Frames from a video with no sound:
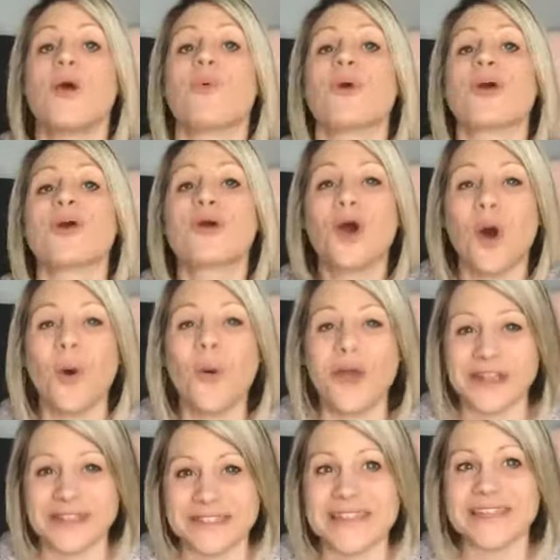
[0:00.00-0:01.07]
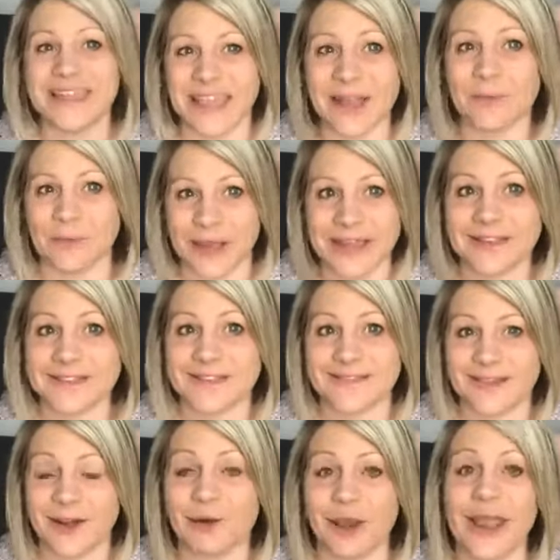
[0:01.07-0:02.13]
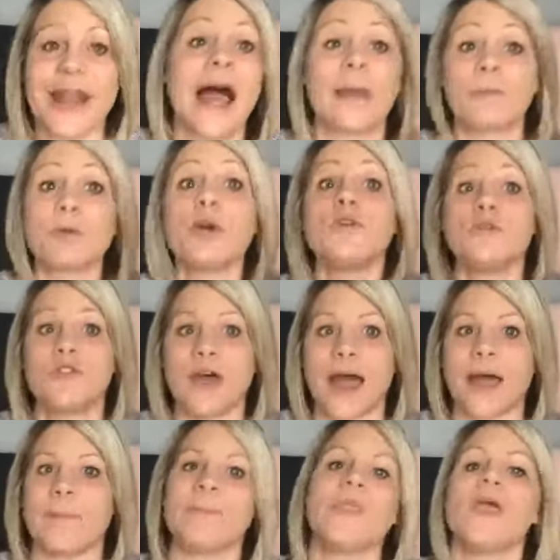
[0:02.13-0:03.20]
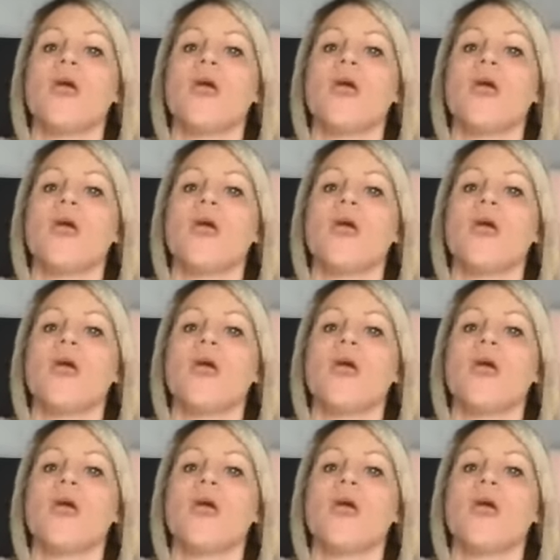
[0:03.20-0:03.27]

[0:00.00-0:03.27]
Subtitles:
we're going to gain weight. All right? I proved that.